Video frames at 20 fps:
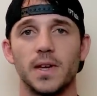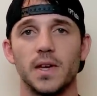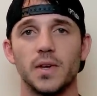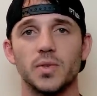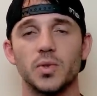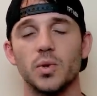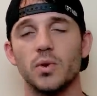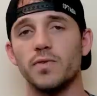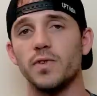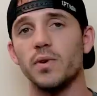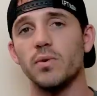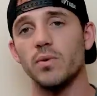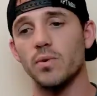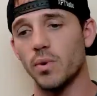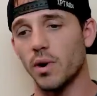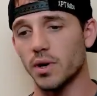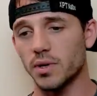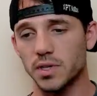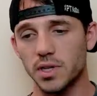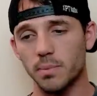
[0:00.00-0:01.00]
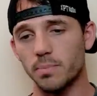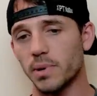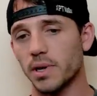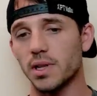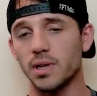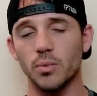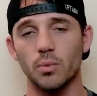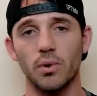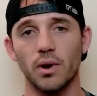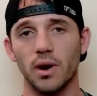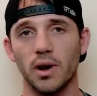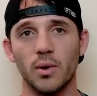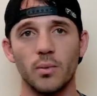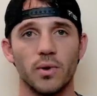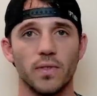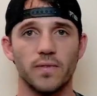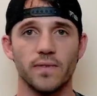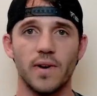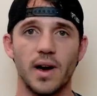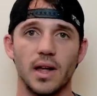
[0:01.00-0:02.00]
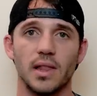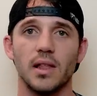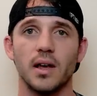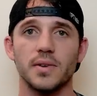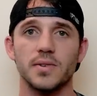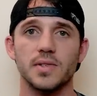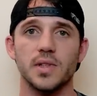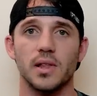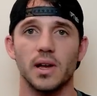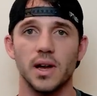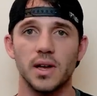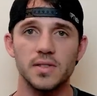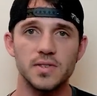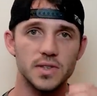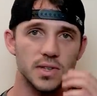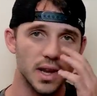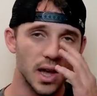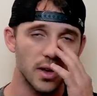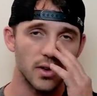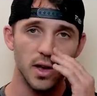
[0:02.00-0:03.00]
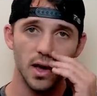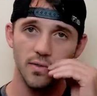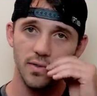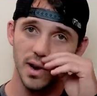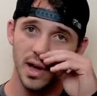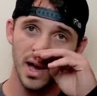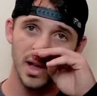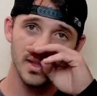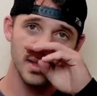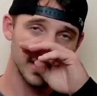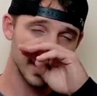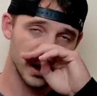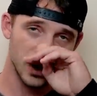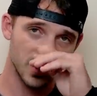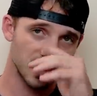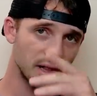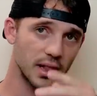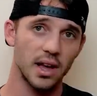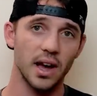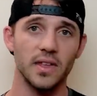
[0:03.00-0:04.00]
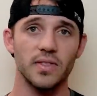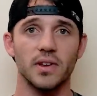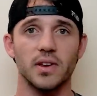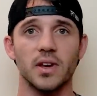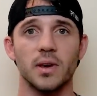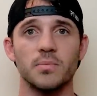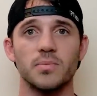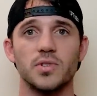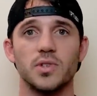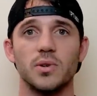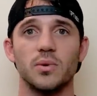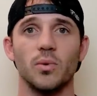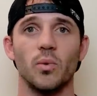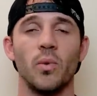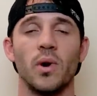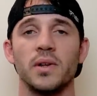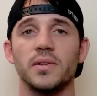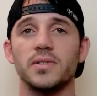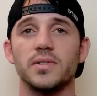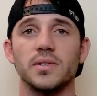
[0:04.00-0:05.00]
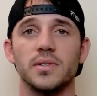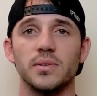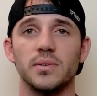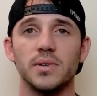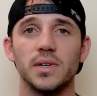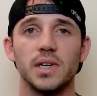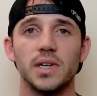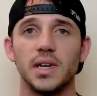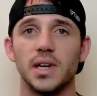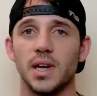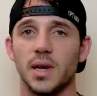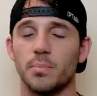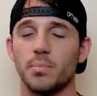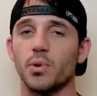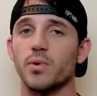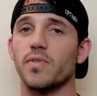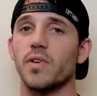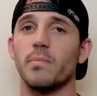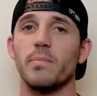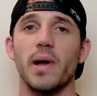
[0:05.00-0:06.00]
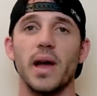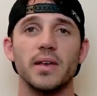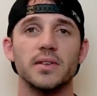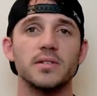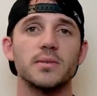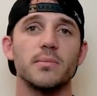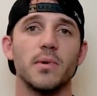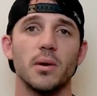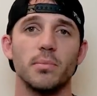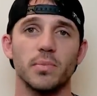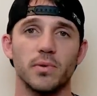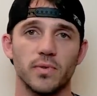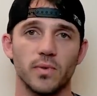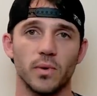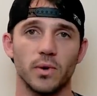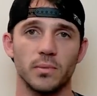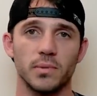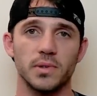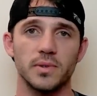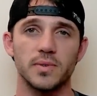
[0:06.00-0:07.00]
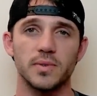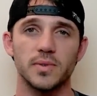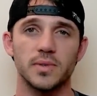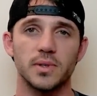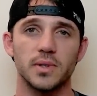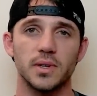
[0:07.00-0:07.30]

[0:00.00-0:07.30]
So if you are typically working with fat loss clients and now you have an athlete or client that comes to you and wants to improve their basketball performance,